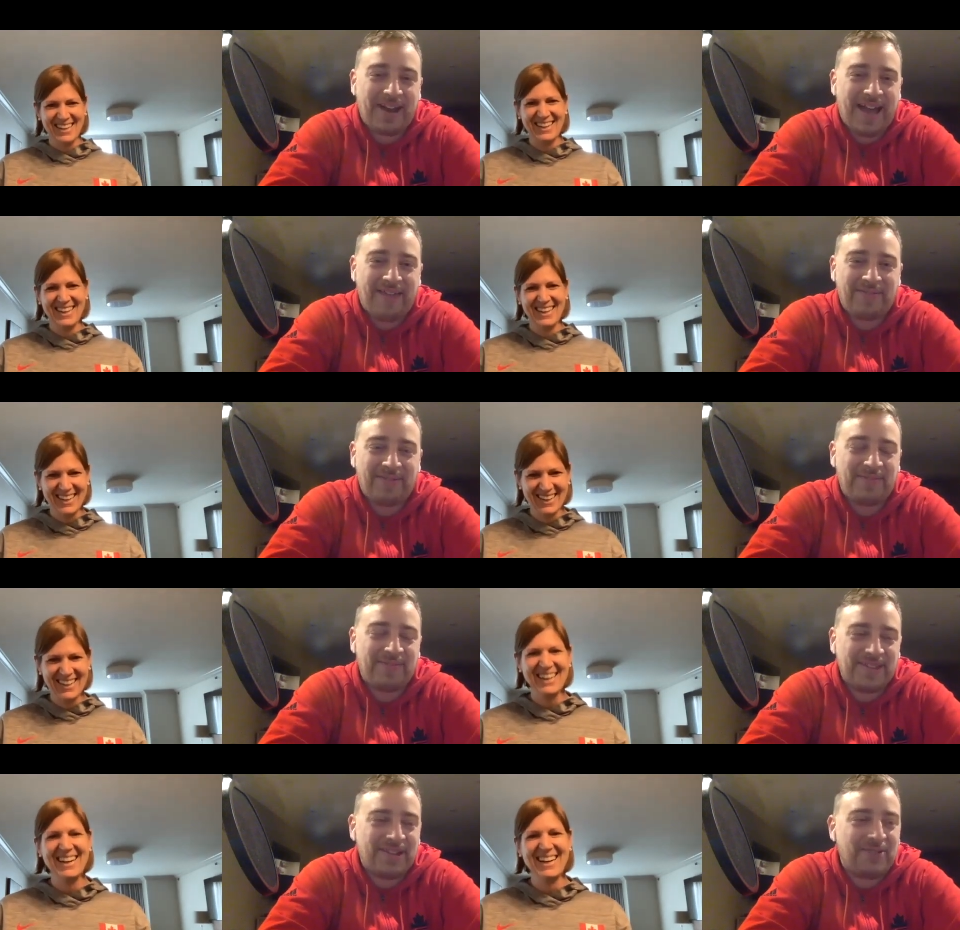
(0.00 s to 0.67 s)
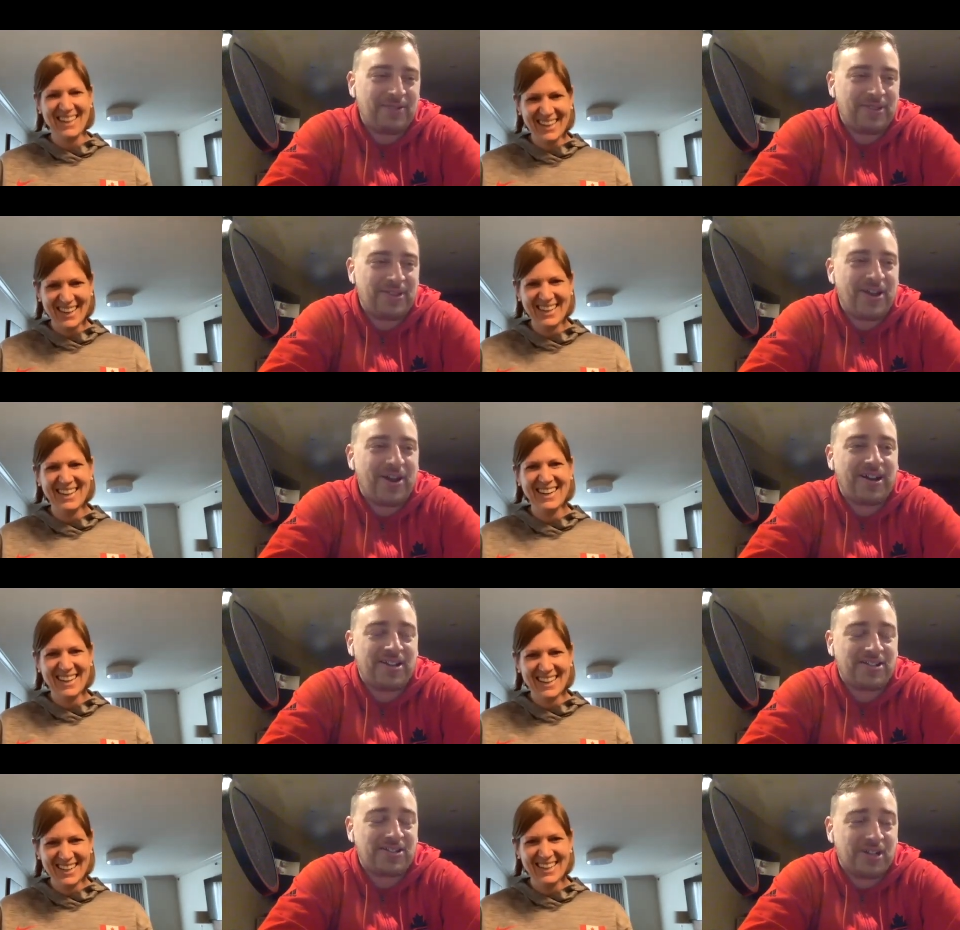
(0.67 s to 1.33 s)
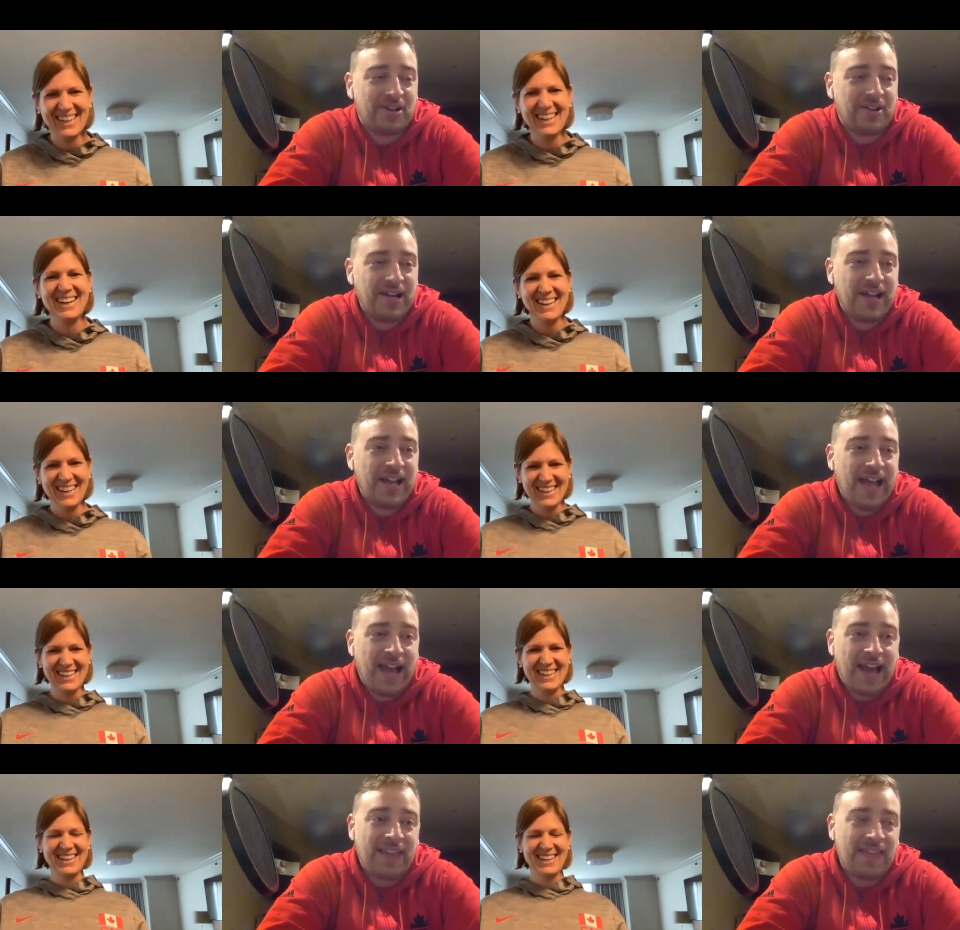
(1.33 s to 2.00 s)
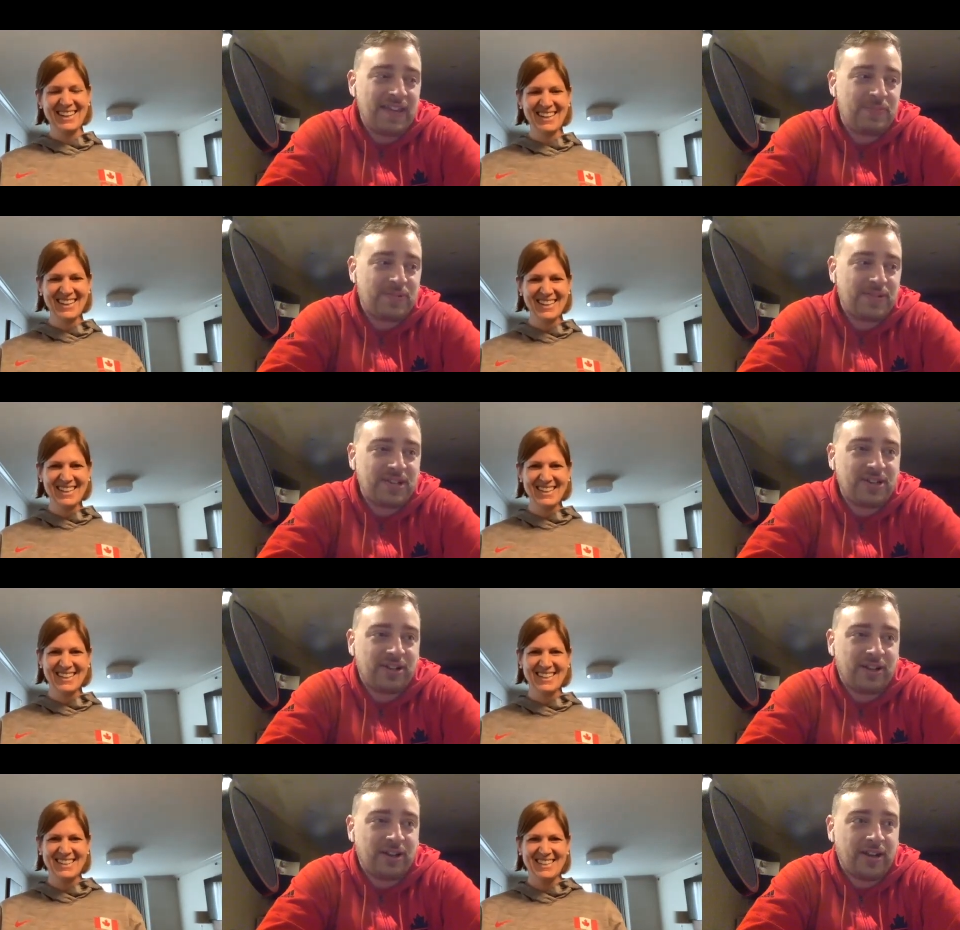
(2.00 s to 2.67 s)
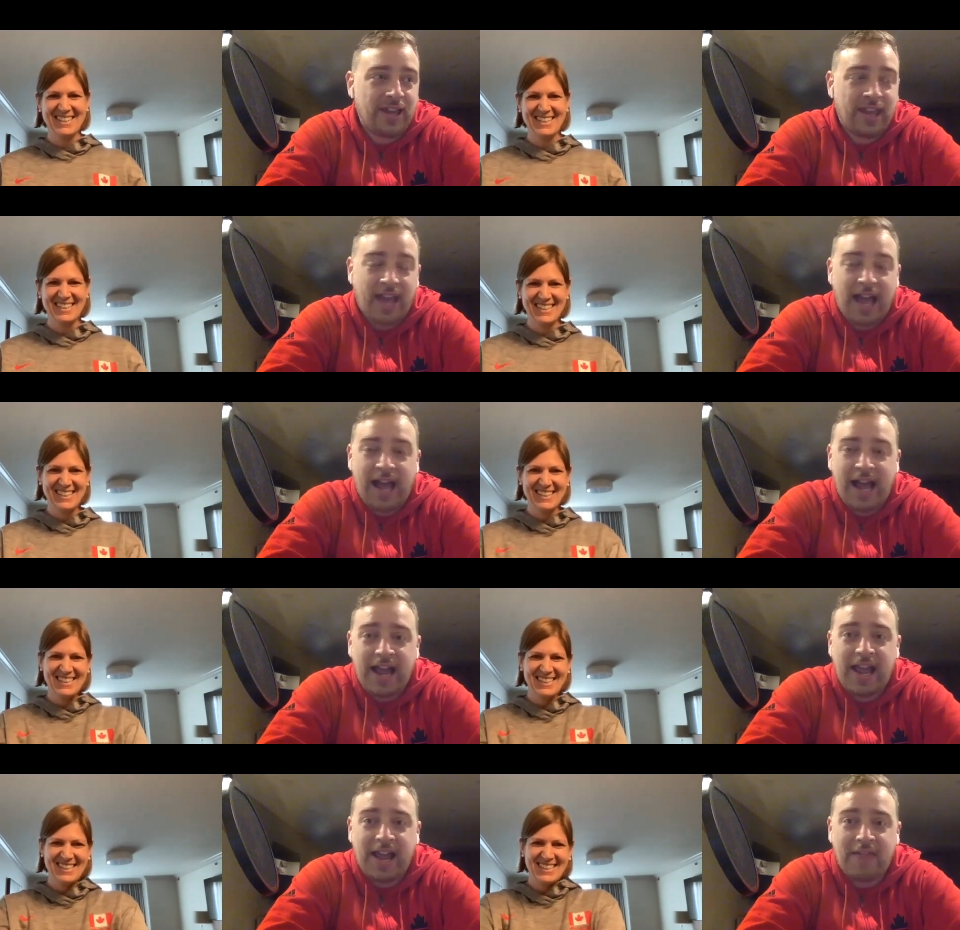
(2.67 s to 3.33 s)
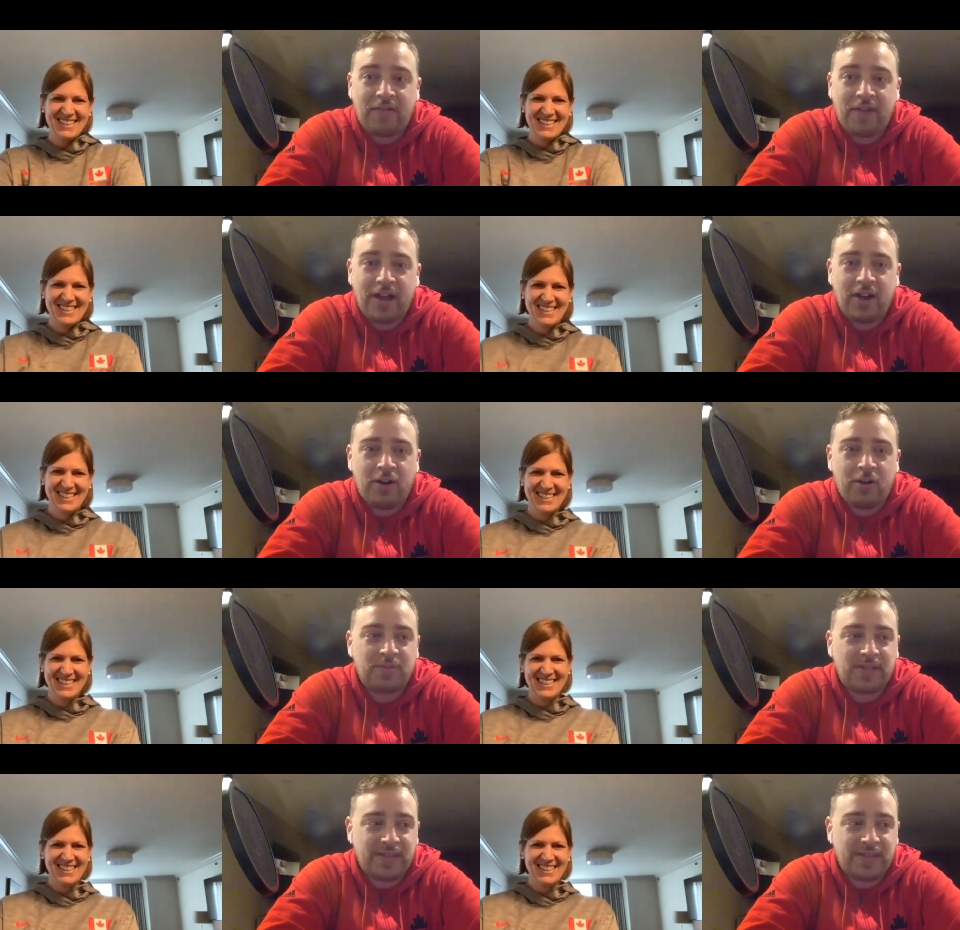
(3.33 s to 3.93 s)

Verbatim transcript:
Speaker 1: have them deal with Giannis." So, and I think particularly like I have high hopes.